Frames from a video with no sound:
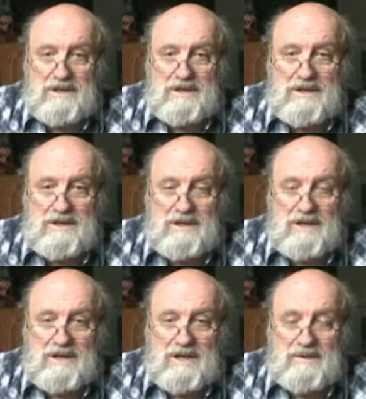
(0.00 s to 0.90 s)
in the
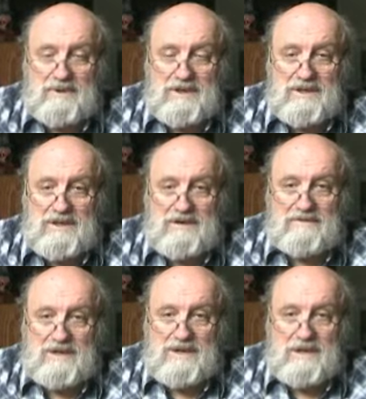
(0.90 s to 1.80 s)
Arcanum on the
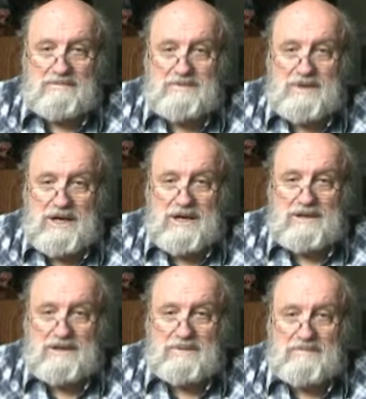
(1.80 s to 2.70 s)
Devil, he comes back
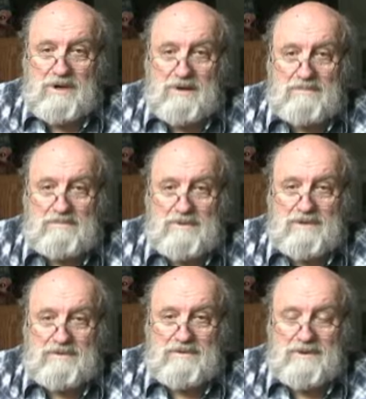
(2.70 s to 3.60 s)
to the problem
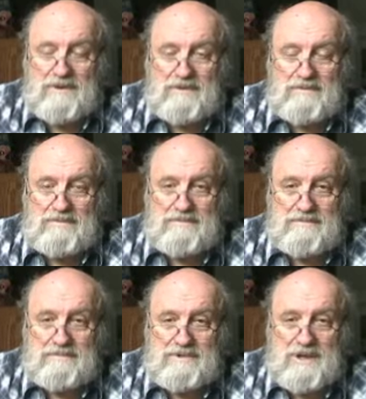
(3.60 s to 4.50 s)
of the
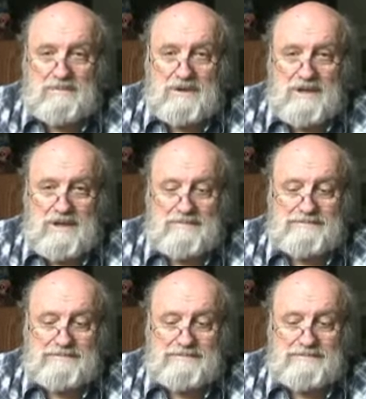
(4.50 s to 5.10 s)
double again.